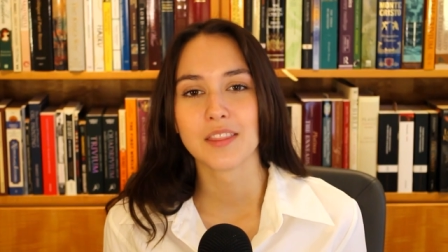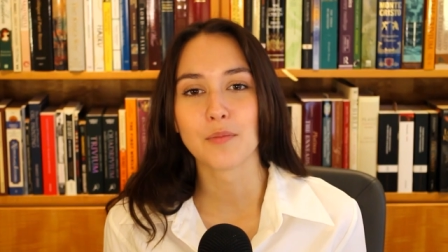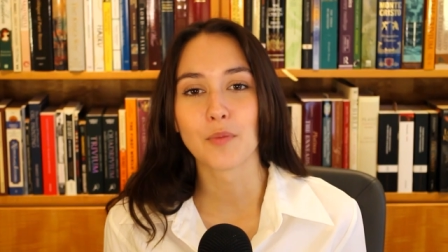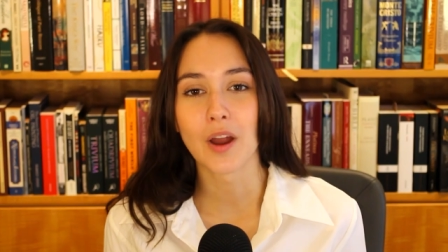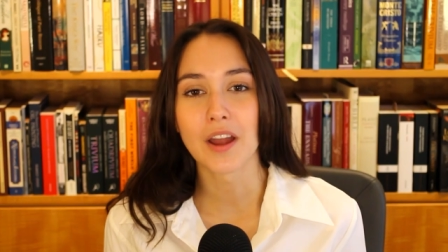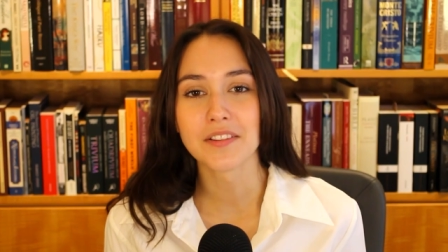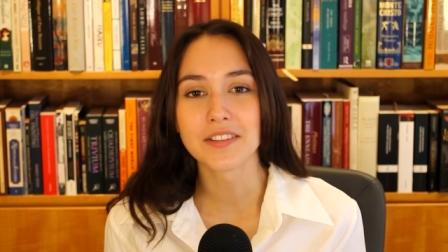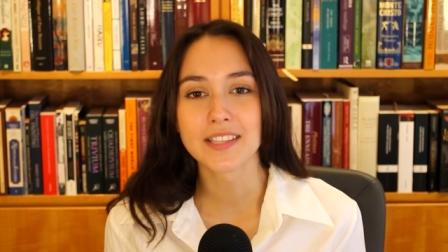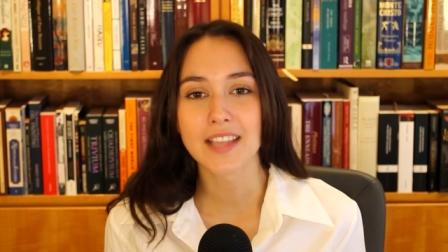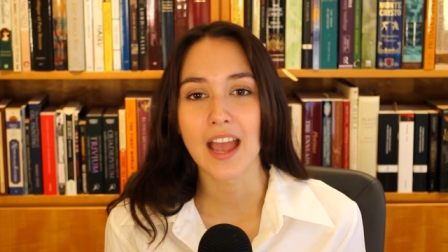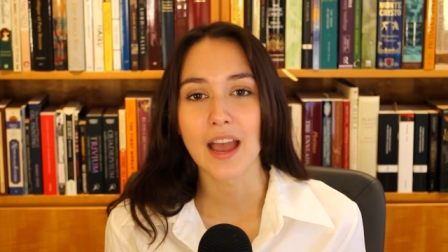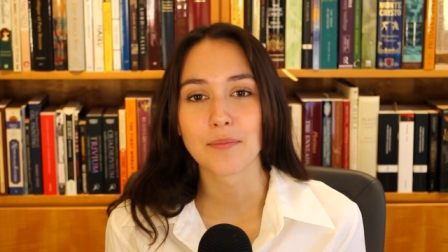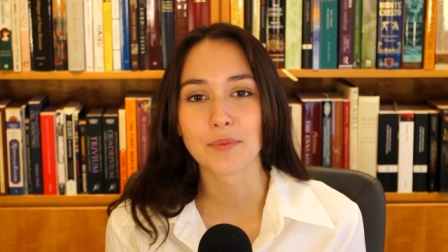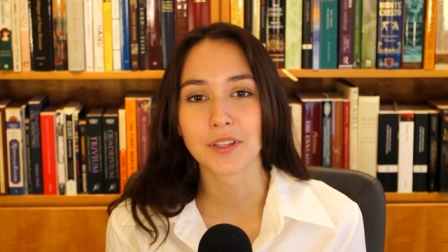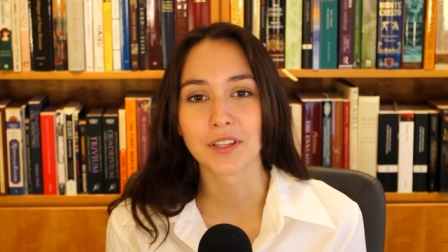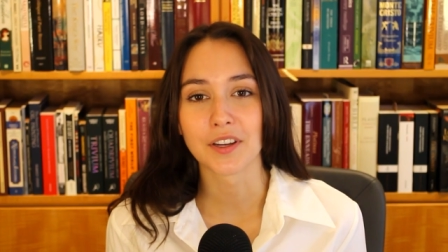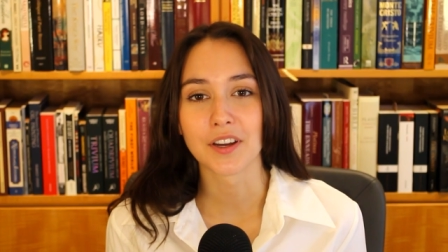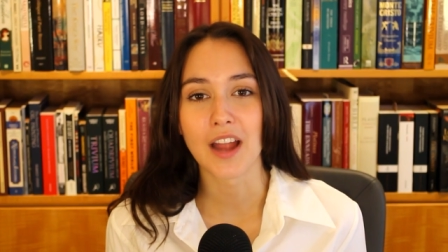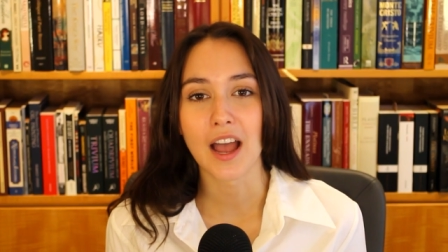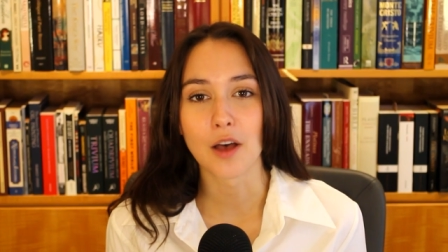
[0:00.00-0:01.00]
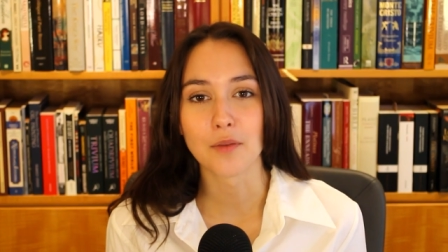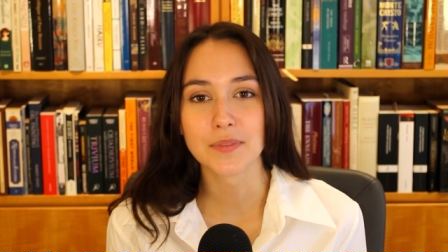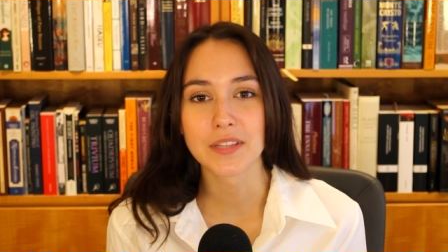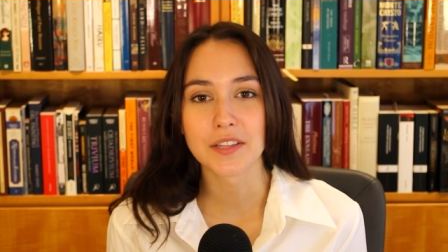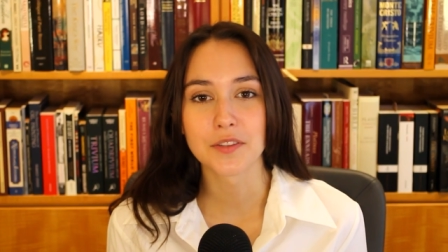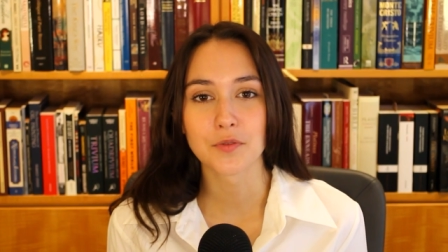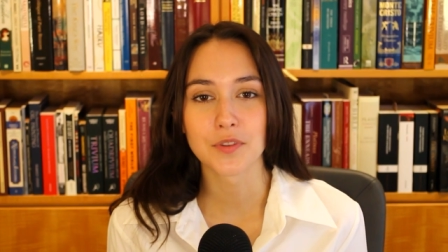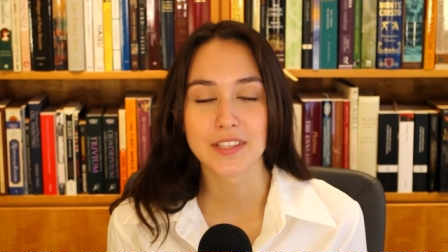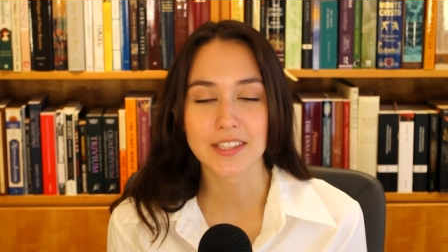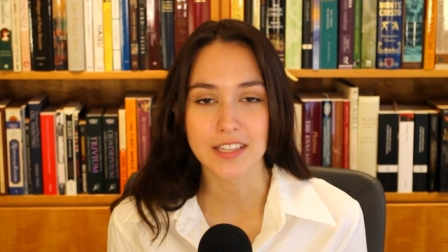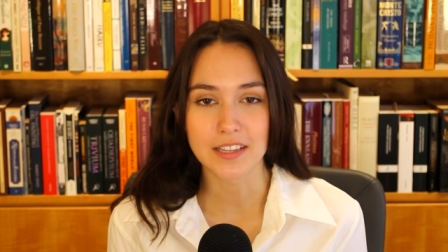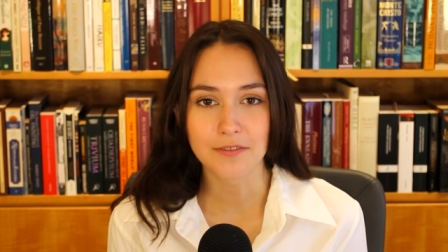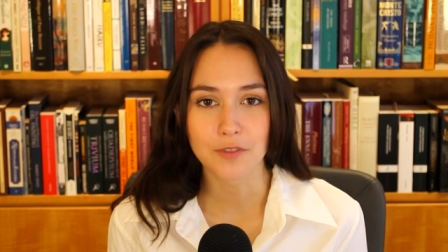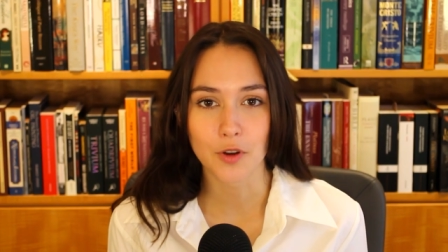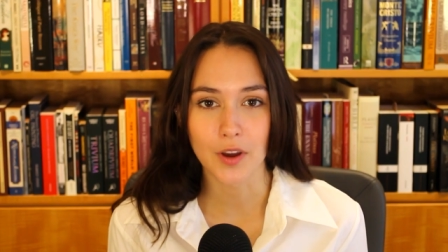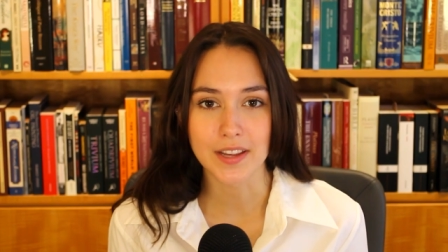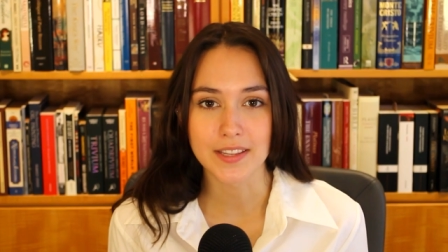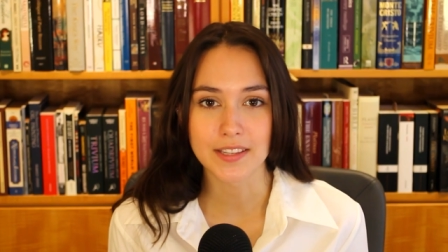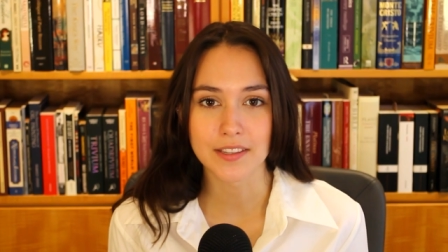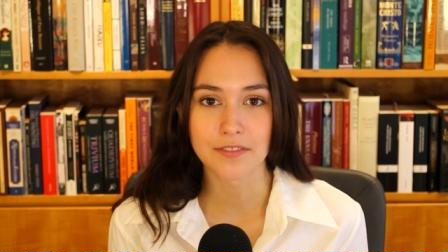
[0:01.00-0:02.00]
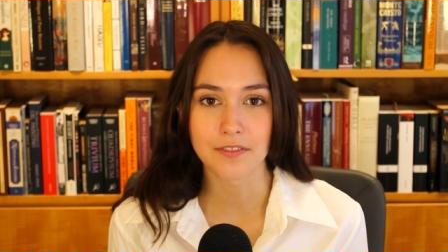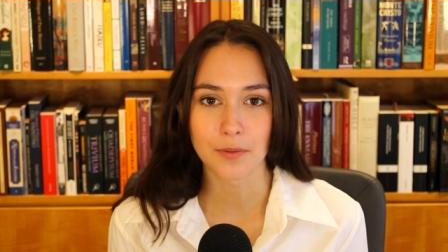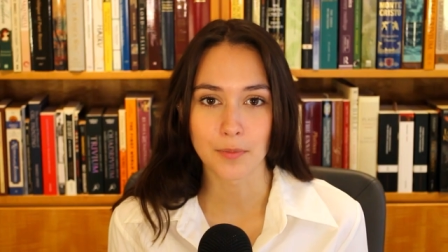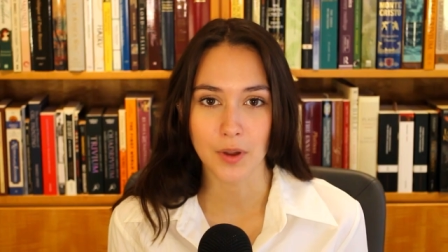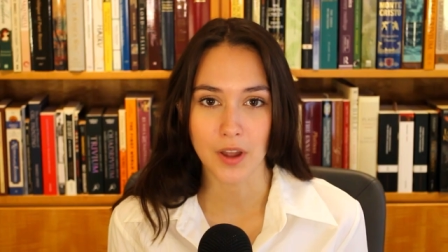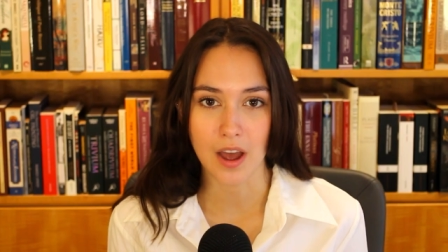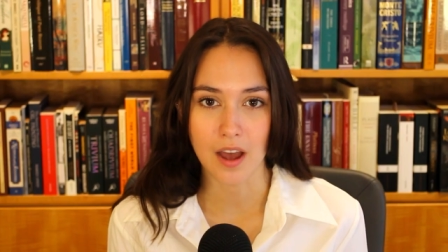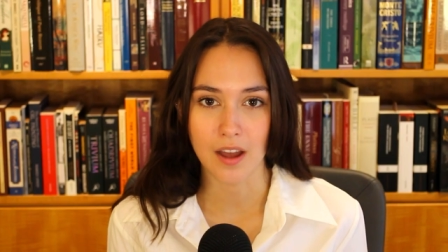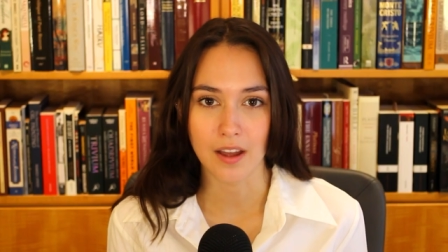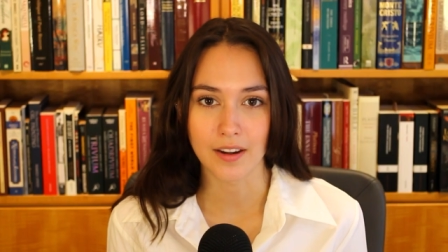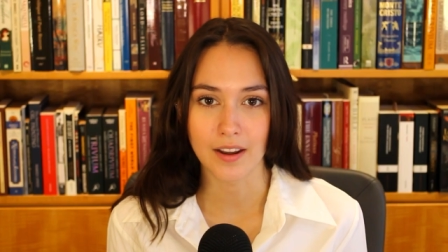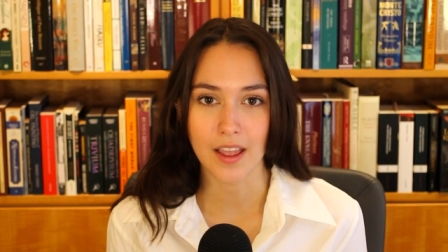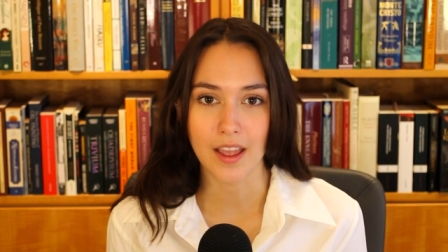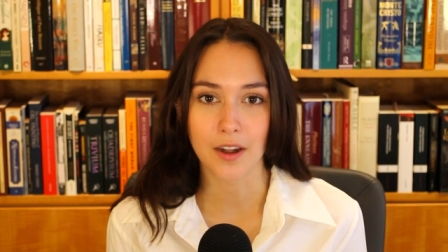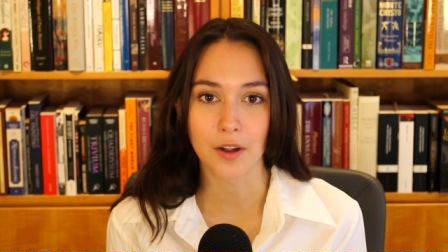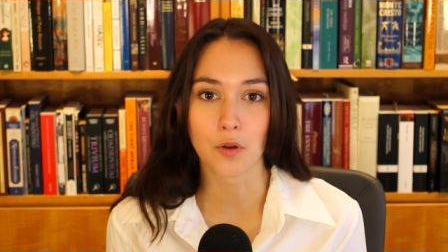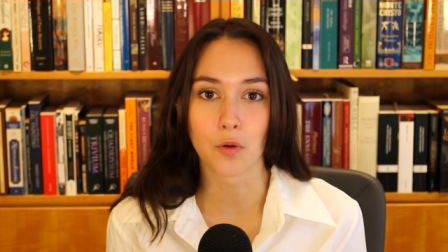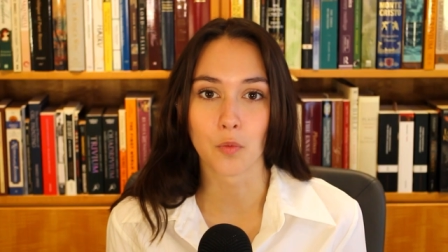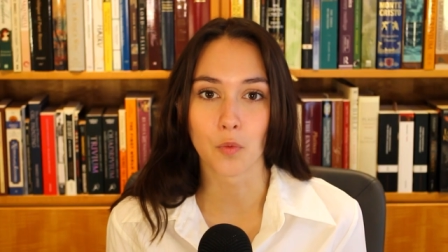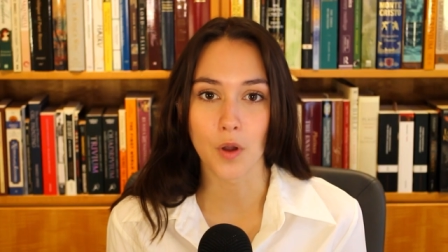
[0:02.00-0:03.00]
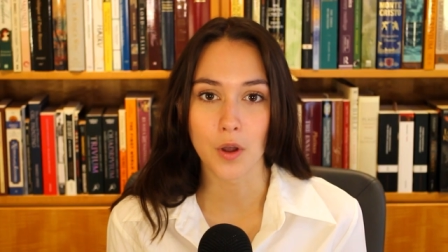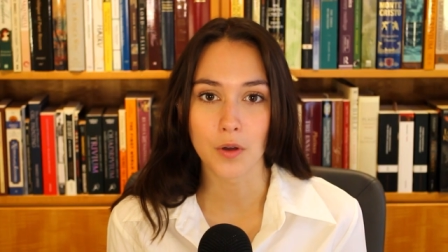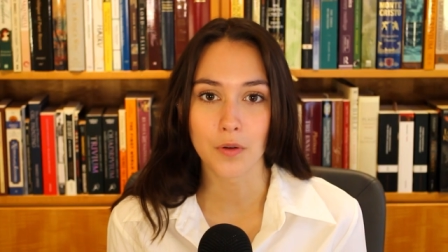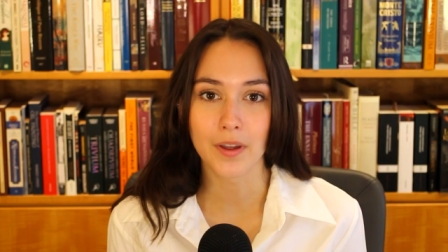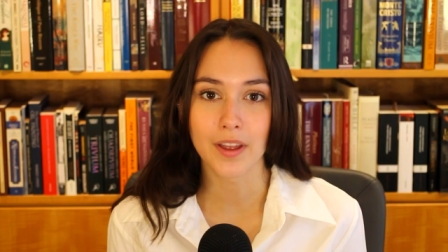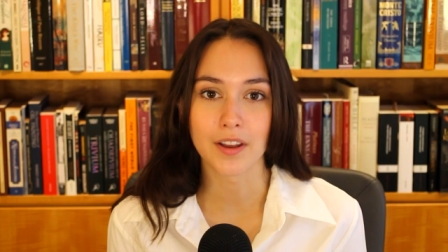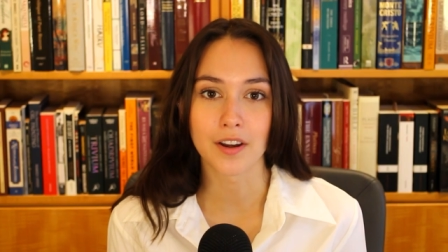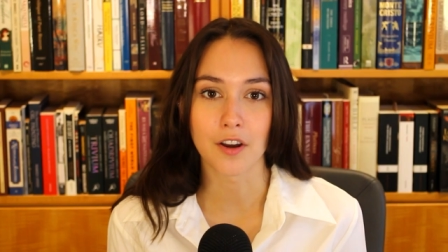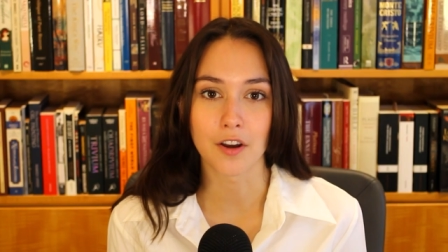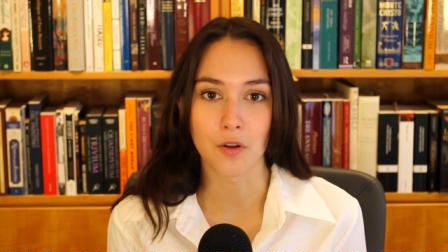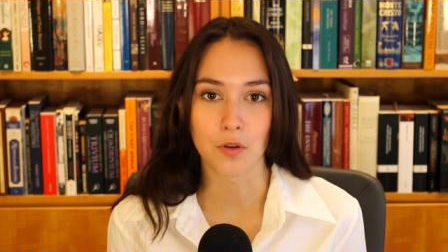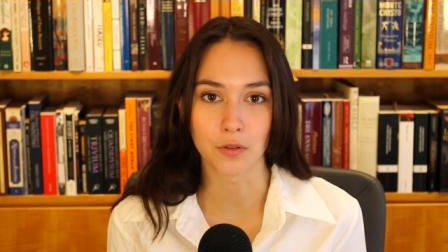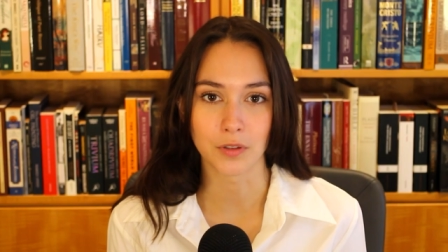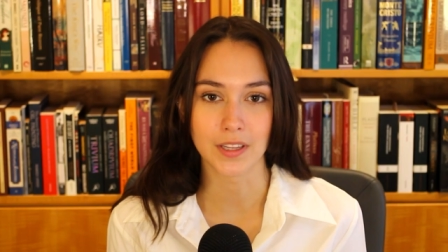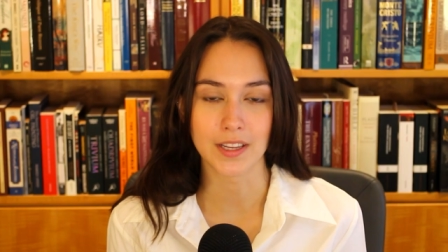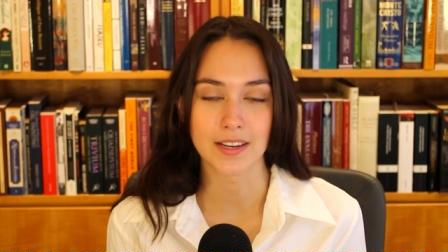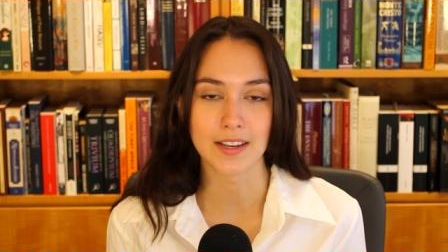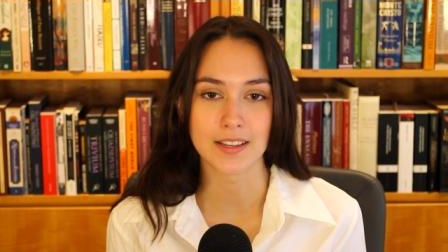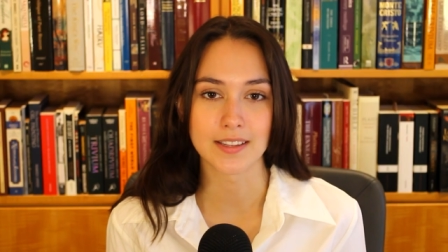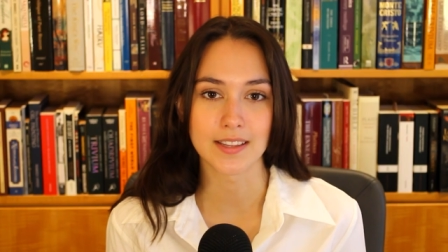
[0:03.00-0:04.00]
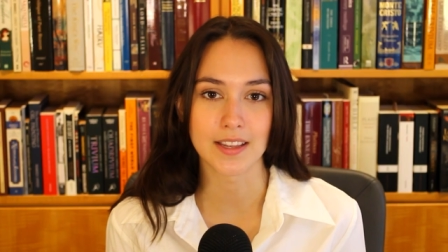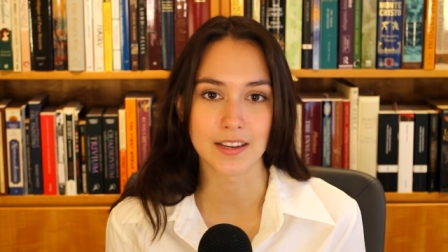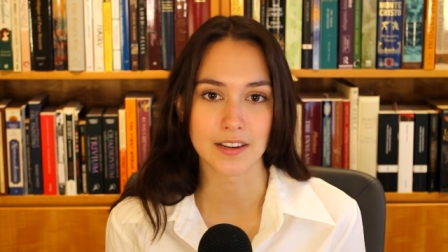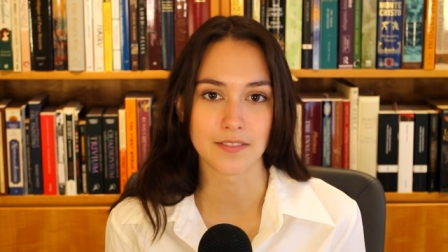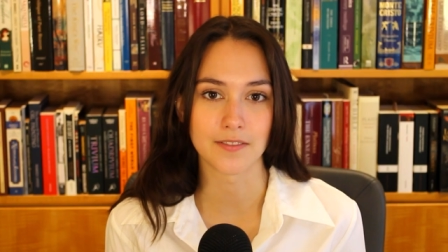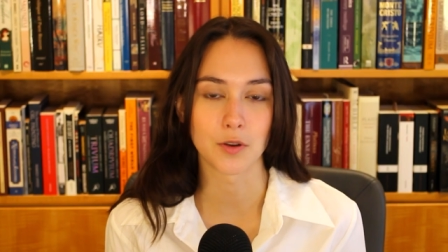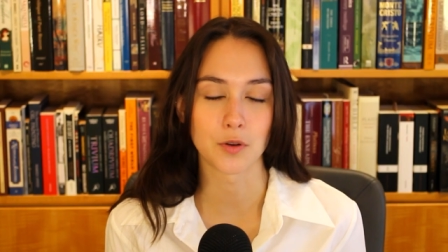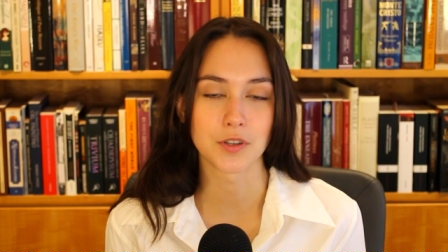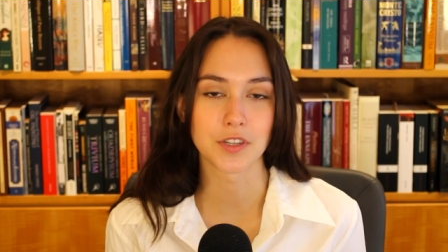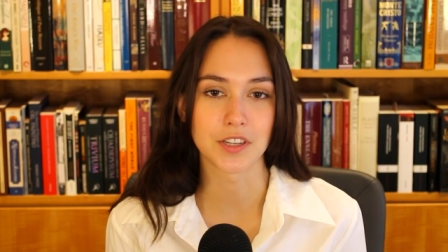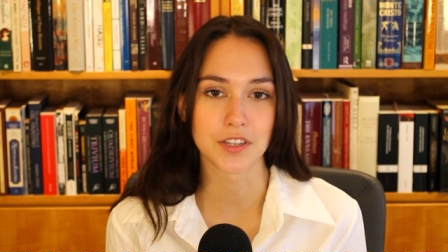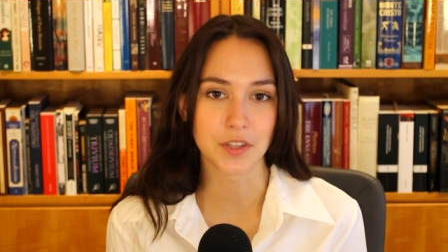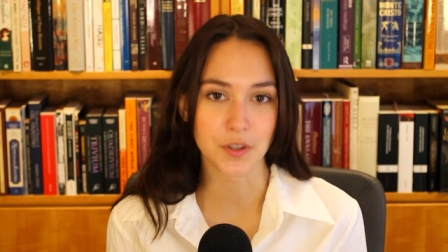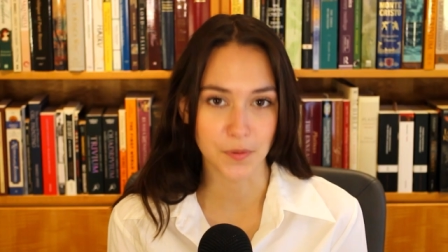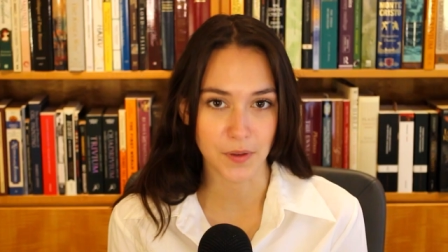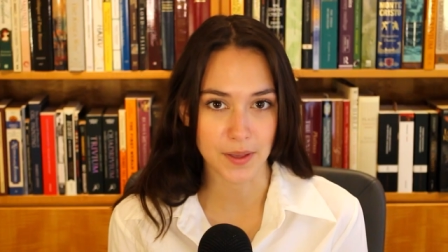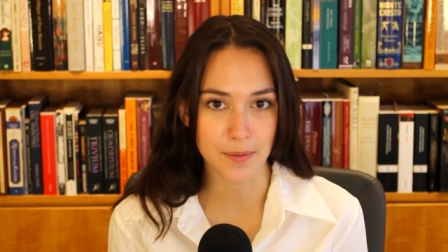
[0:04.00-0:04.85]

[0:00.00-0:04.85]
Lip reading: The Brown Scapular helps us receive graces from God and grow in our holiness and devotion to